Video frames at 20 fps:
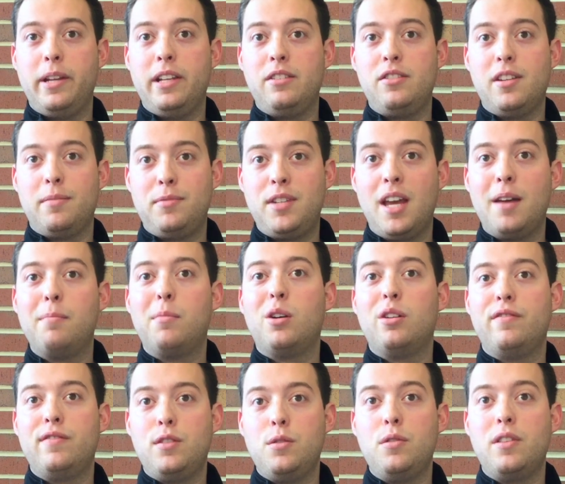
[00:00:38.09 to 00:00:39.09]
in September
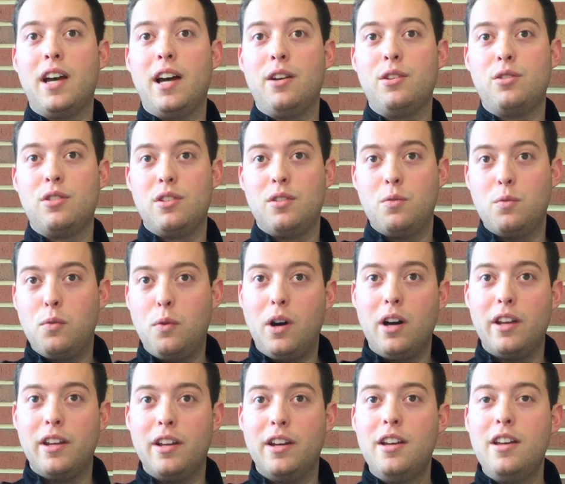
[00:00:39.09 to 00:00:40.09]
of
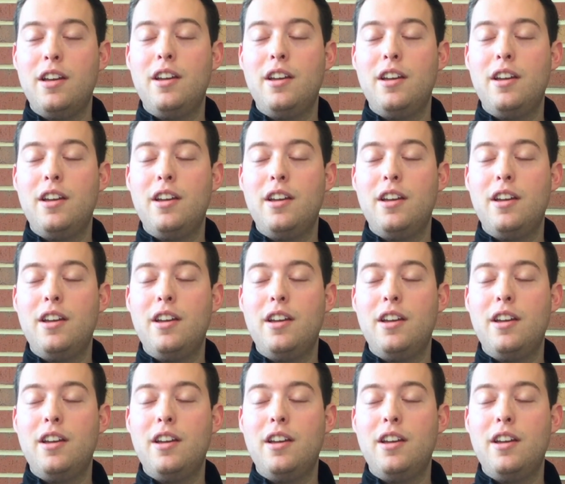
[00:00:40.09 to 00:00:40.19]
2001